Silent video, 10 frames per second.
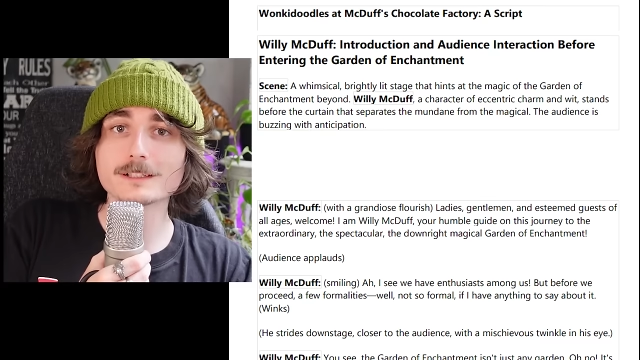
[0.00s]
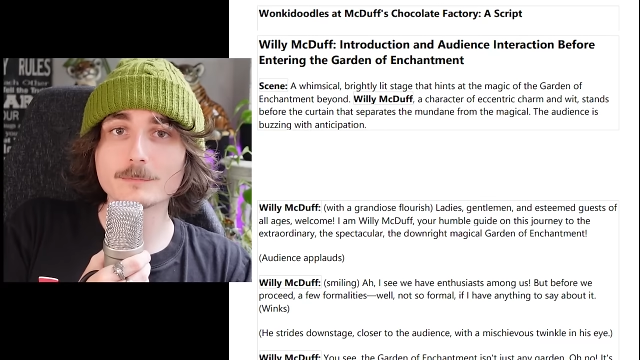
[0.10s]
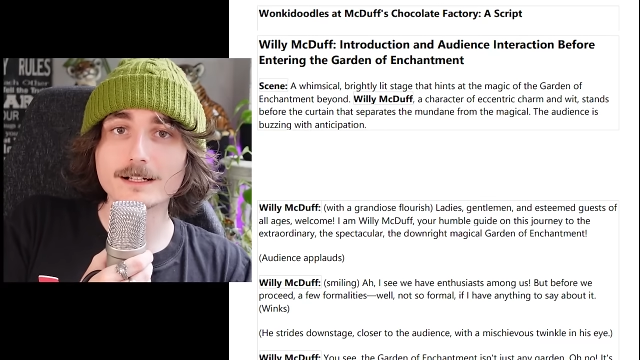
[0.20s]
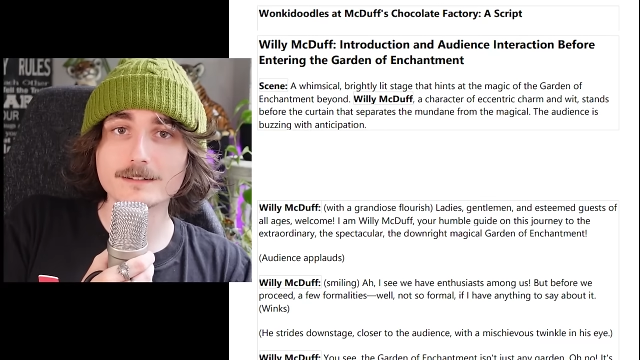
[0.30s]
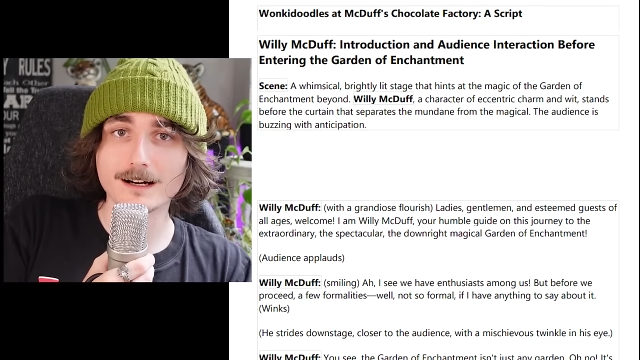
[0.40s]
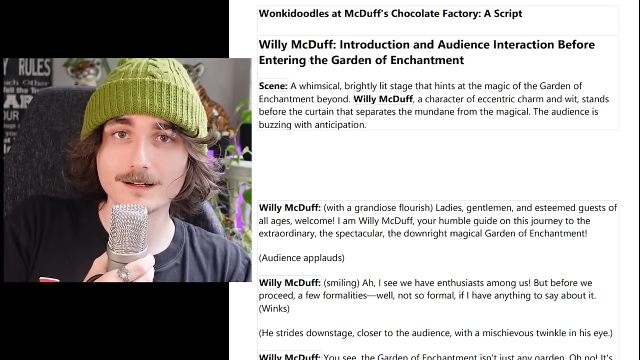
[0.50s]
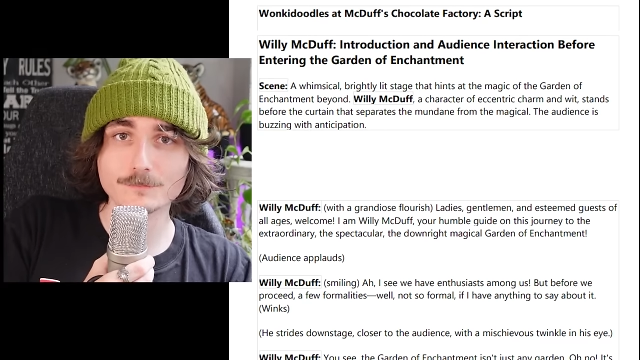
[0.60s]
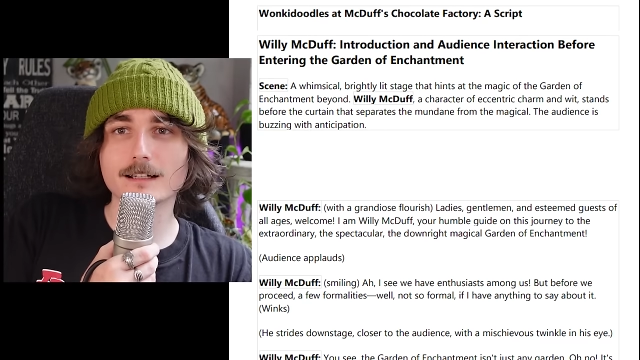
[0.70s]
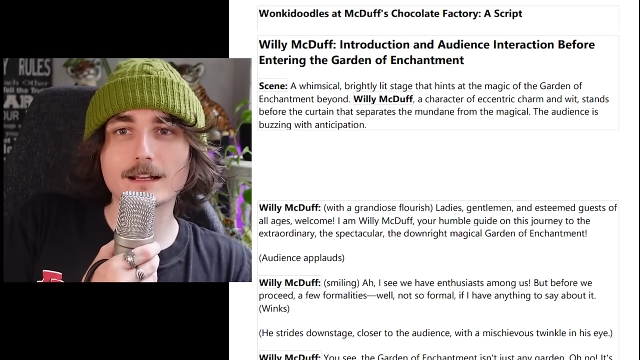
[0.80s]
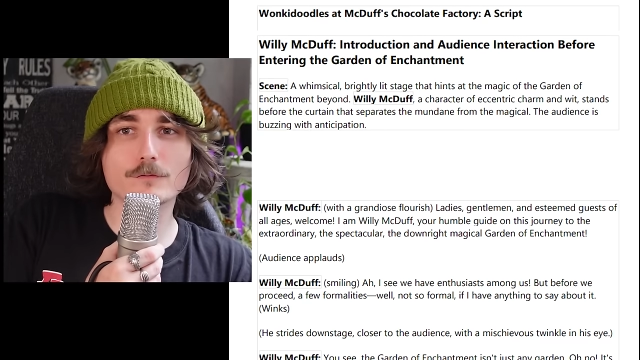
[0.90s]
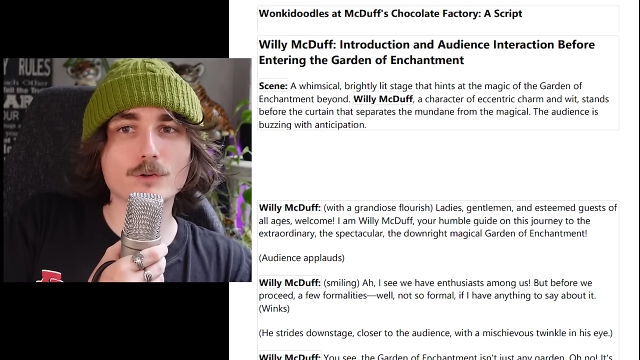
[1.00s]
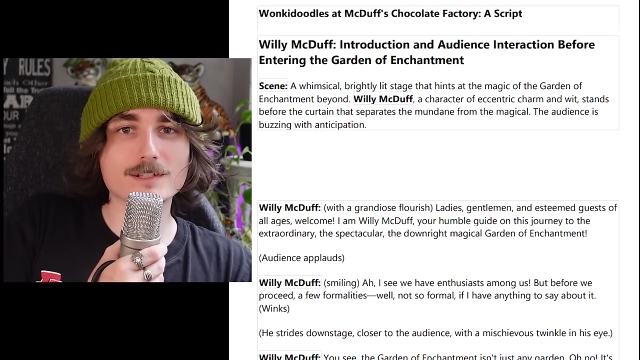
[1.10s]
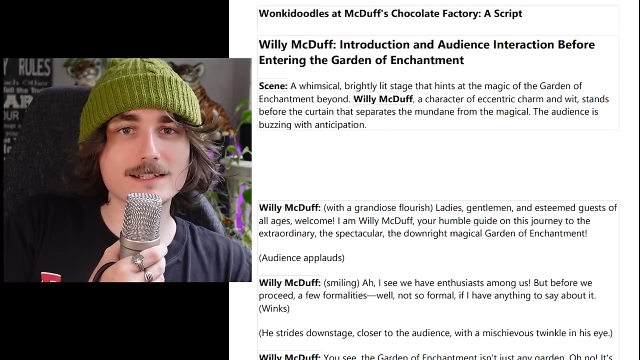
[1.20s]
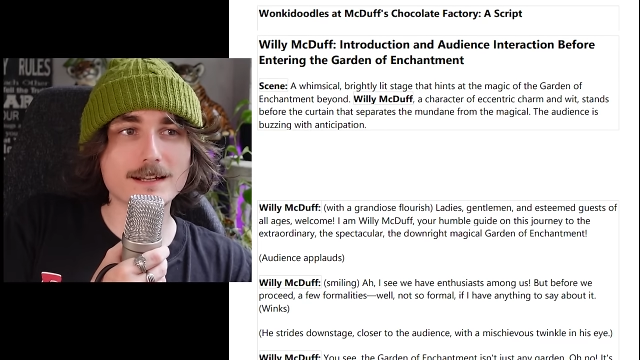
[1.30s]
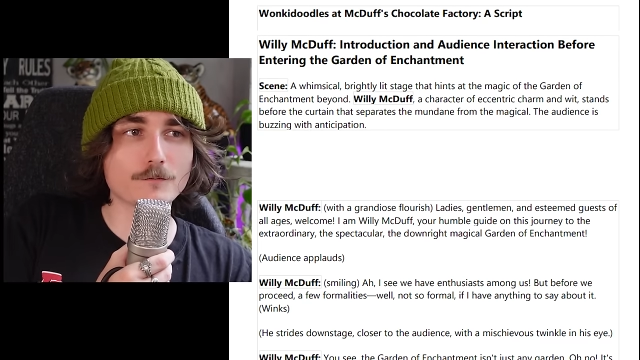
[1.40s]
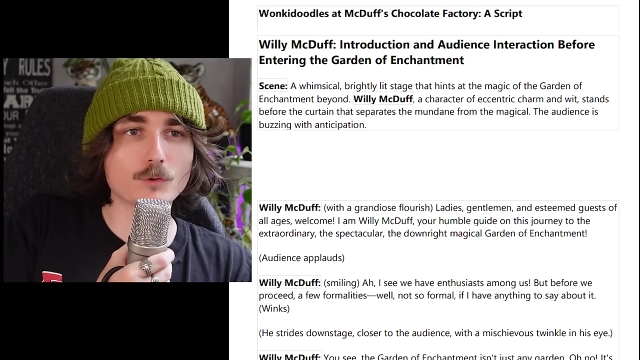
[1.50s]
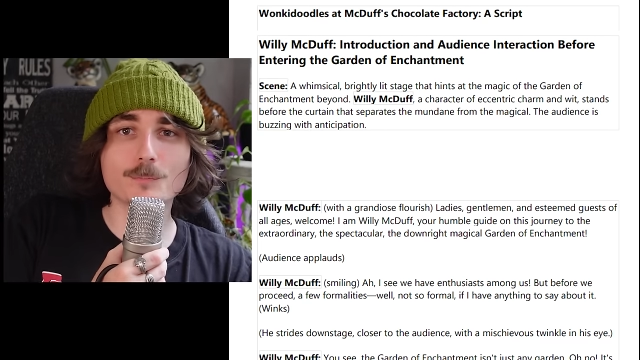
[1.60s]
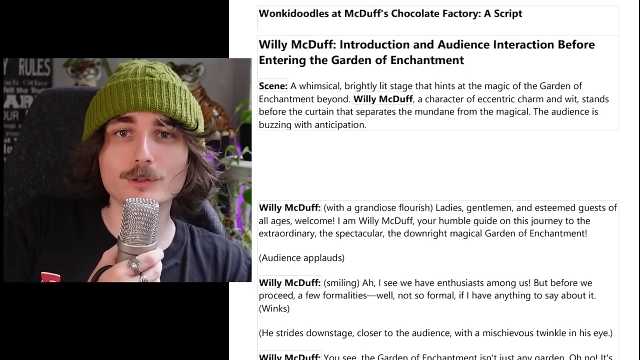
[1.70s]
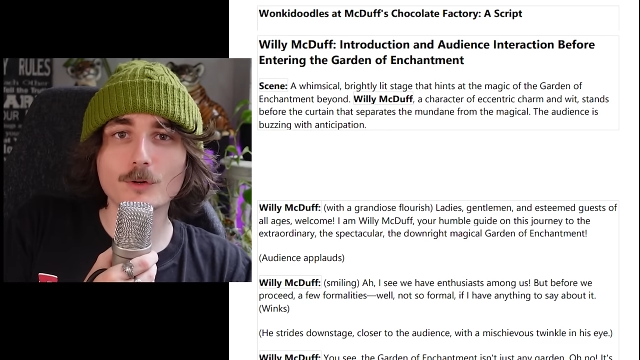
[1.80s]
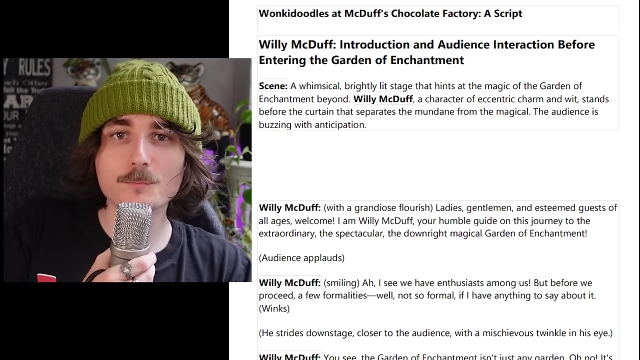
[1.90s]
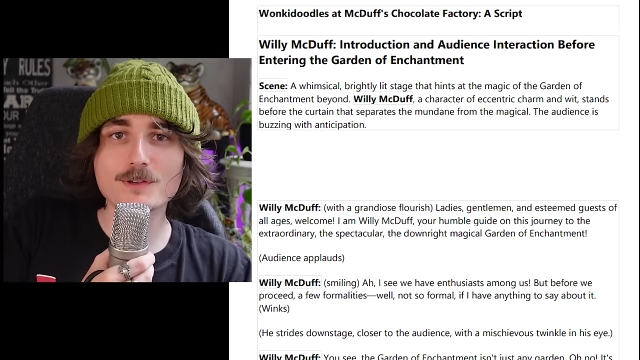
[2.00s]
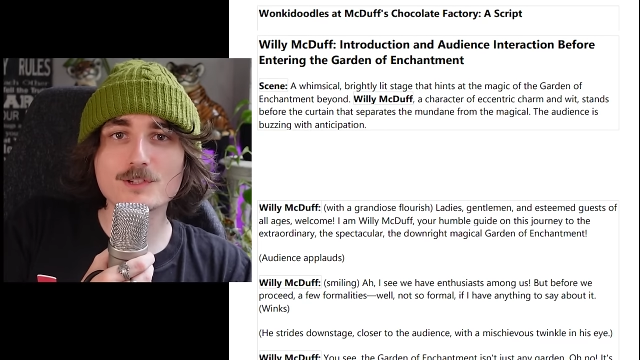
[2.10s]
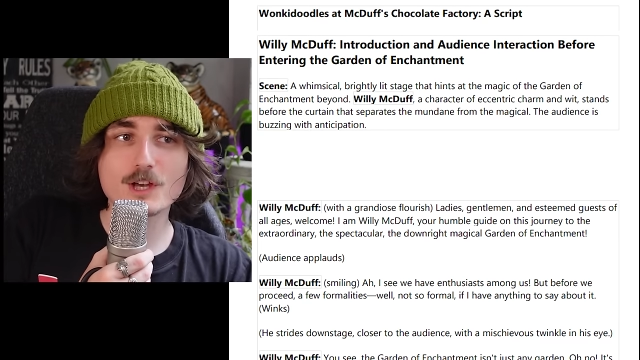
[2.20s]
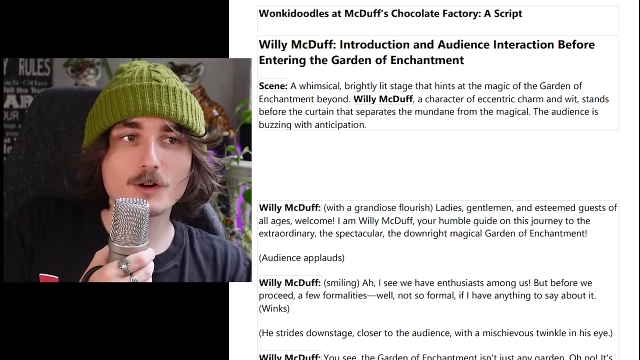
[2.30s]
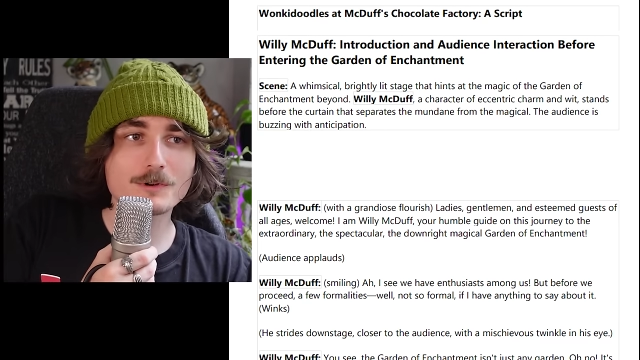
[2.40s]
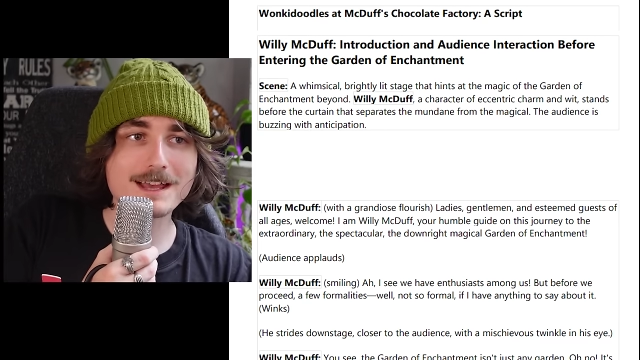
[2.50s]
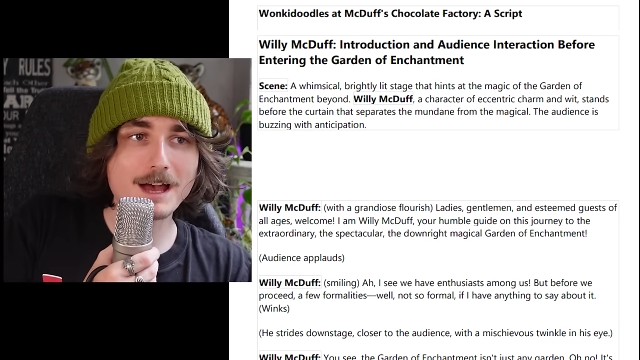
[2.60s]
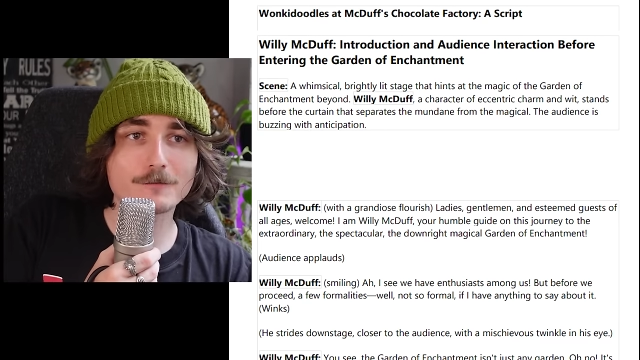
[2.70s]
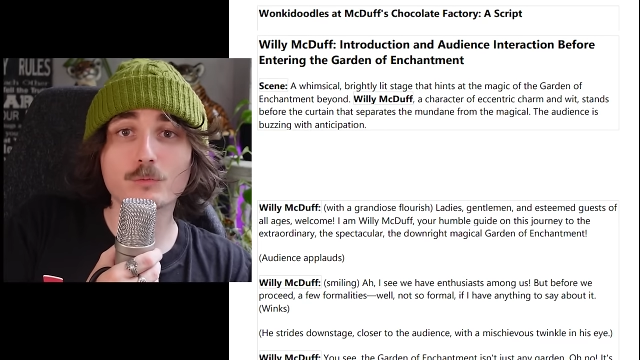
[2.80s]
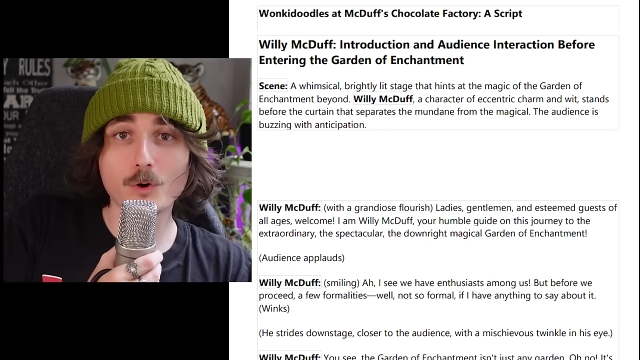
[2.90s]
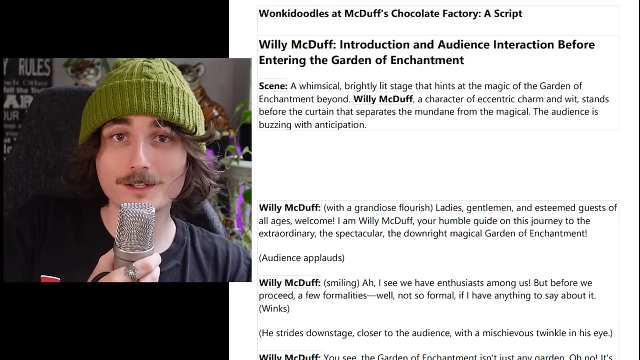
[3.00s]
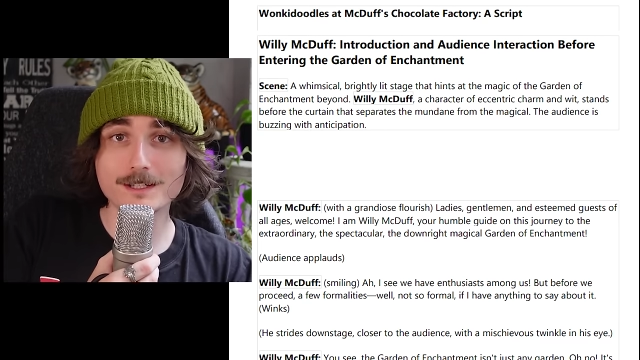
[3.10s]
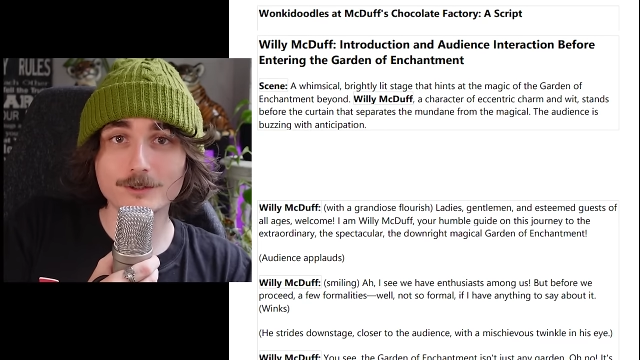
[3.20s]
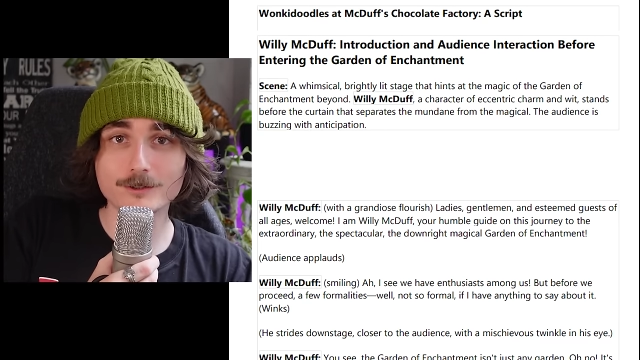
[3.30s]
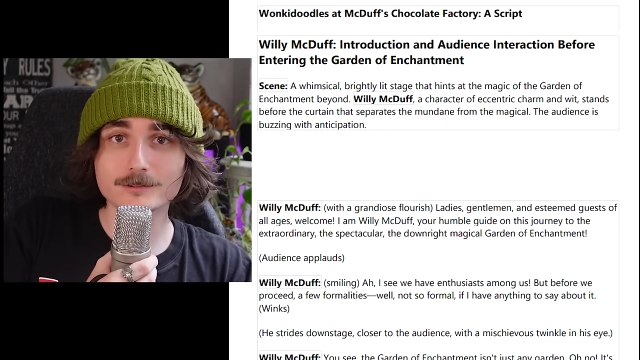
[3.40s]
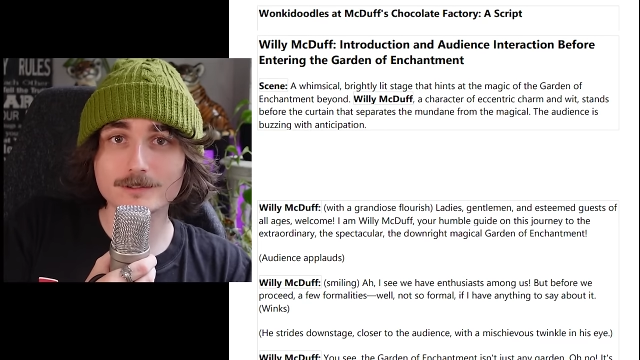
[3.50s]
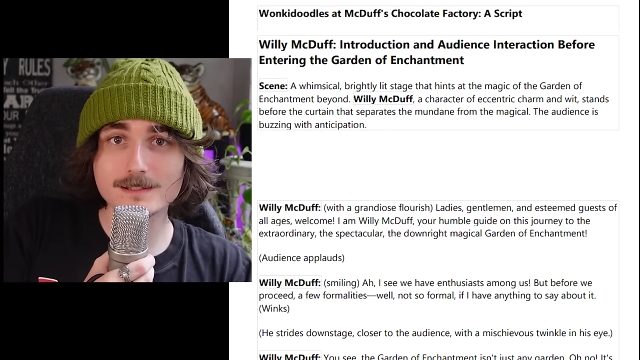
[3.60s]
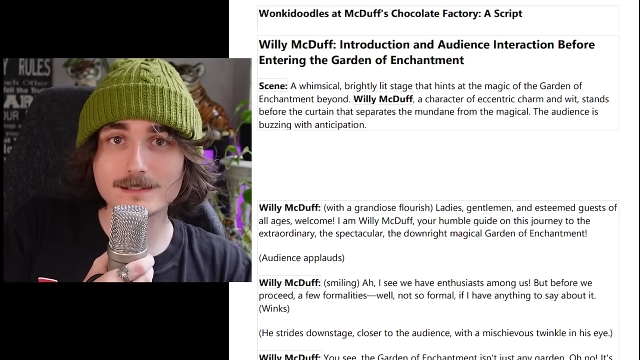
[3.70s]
Willy McDuff. And of course, instead of Oompa Loompas, we have Wonky Doodles.